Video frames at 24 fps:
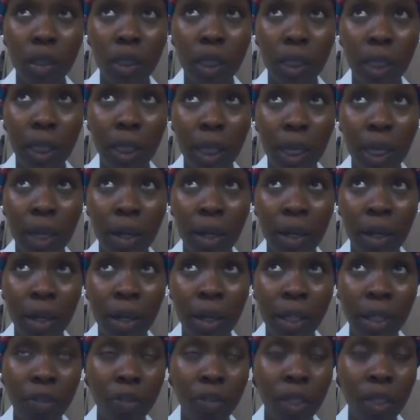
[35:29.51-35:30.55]
here
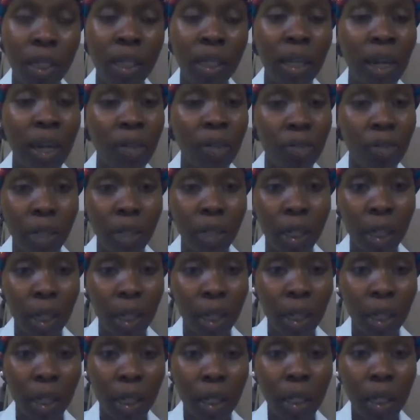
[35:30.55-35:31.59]
and even in
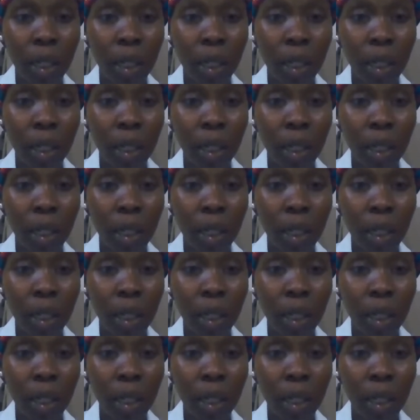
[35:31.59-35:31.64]
Africa